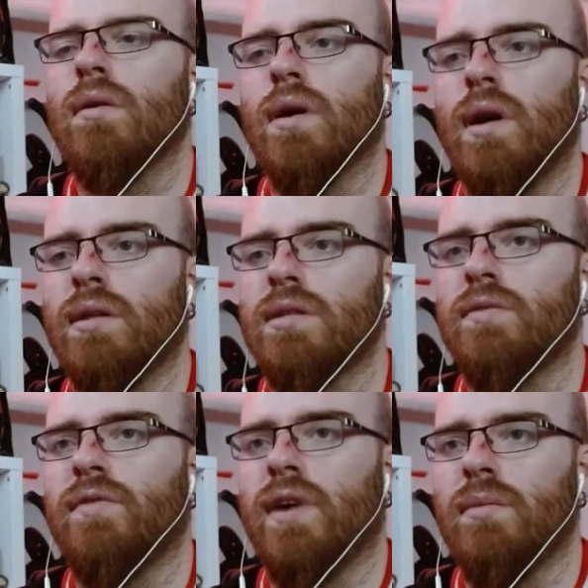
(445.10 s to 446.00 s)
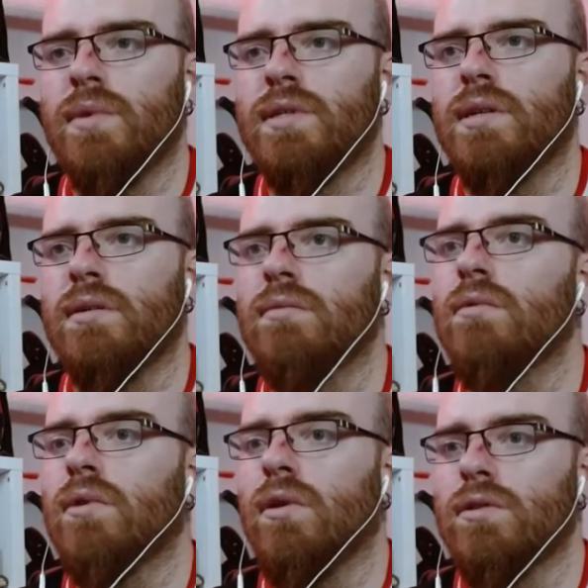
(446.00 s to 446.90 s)
Okay, there's a pharmacy
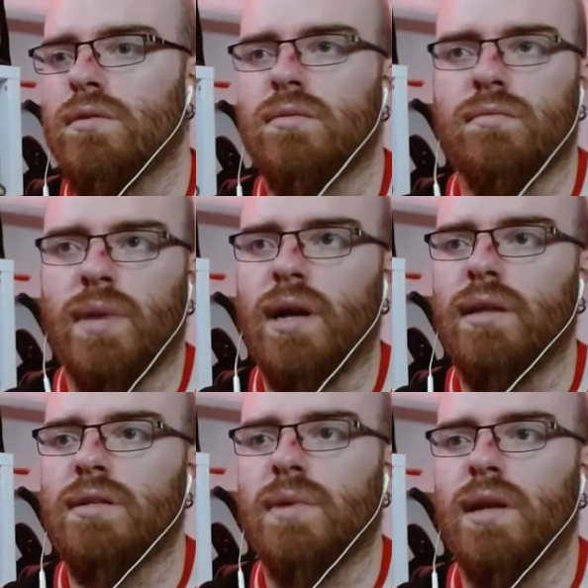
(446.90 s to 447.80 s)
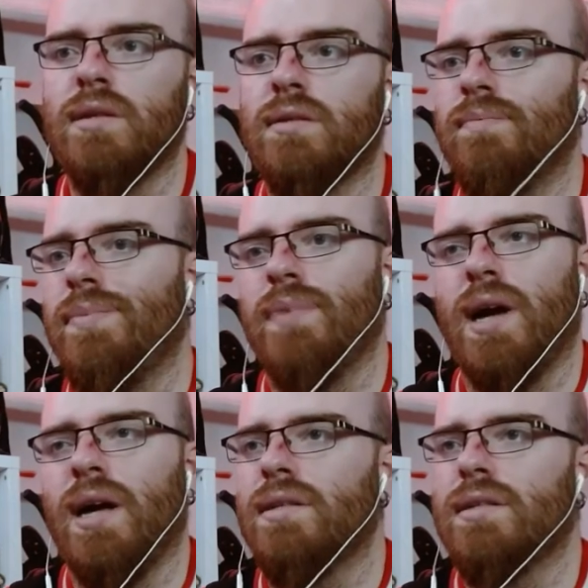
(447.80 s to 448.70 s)
close by this place.
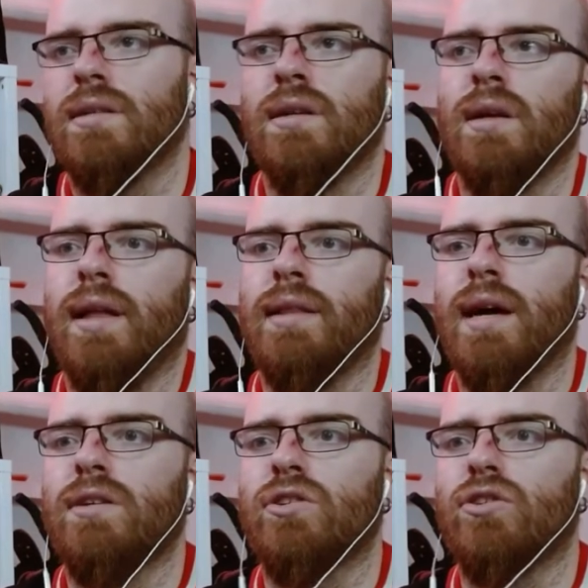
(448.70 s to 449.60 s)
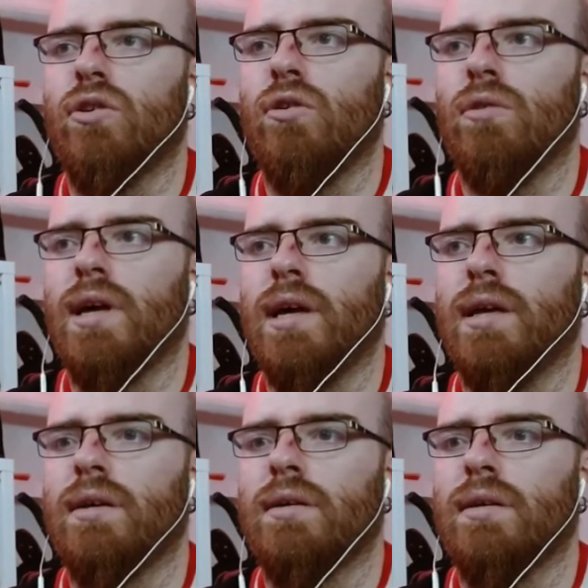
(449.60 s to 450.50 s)
Guys, they are so,
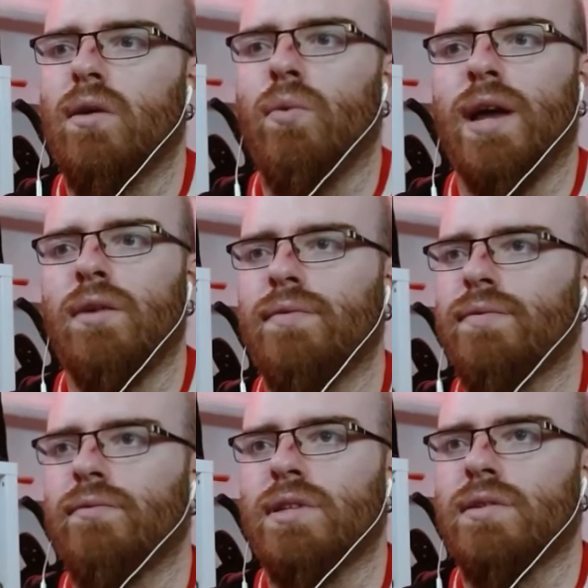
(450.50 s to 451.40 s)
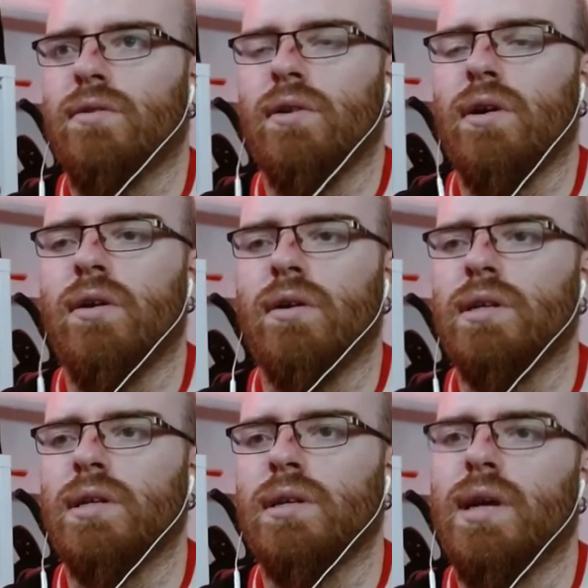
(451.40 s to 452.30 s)
like, aware of what's going on
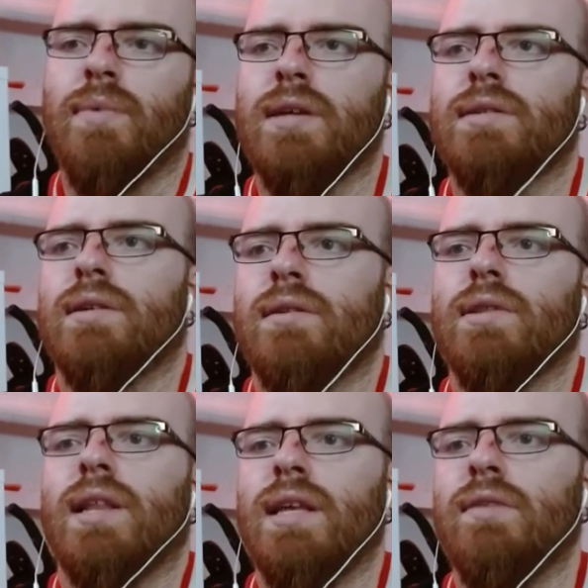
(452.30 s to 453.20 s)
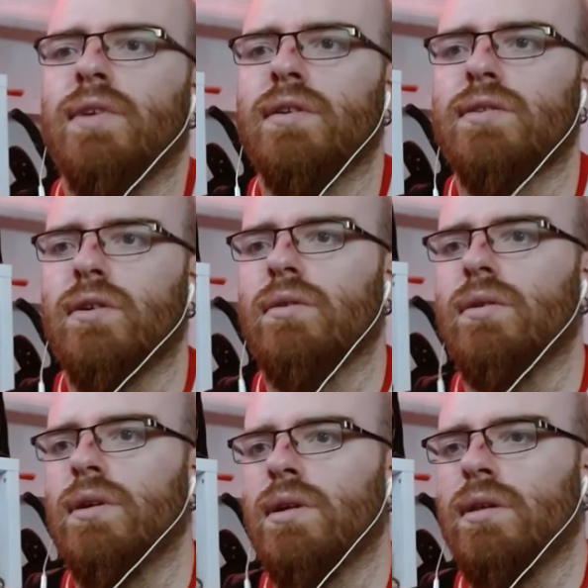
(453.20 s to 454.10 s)
here. Yeah, because they live here, so
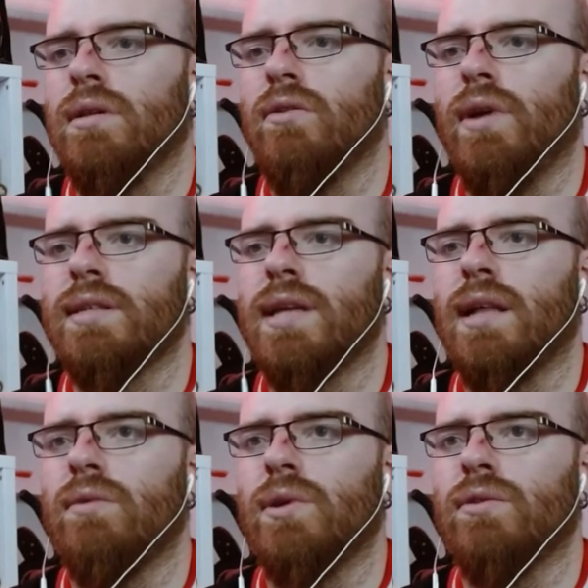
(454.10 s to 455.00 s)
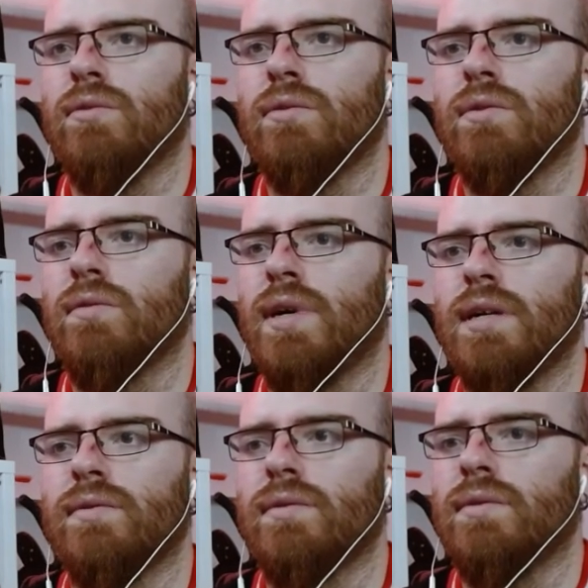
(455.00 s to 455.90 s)
they know exactly what to do to
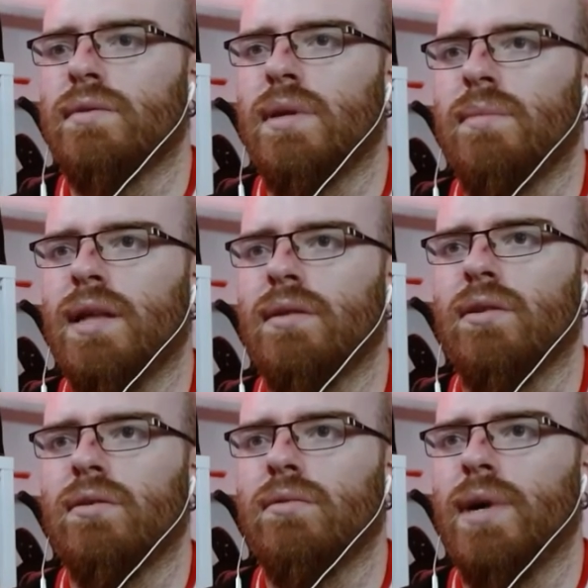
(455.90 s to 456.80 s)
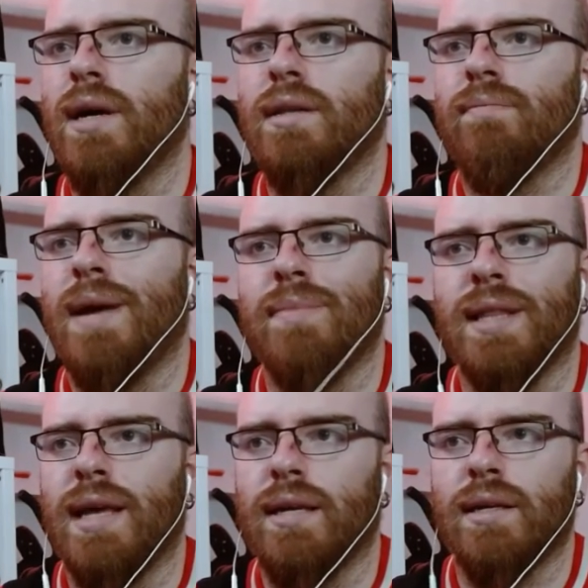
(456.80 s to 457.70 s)
survive. They might know where there might be
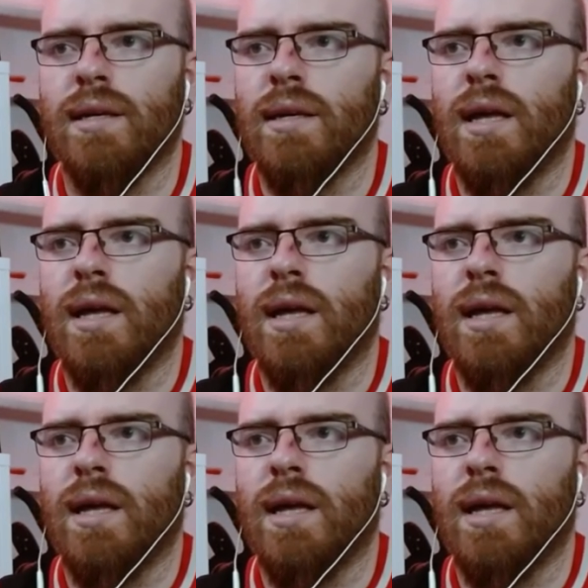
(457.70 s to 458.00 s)
like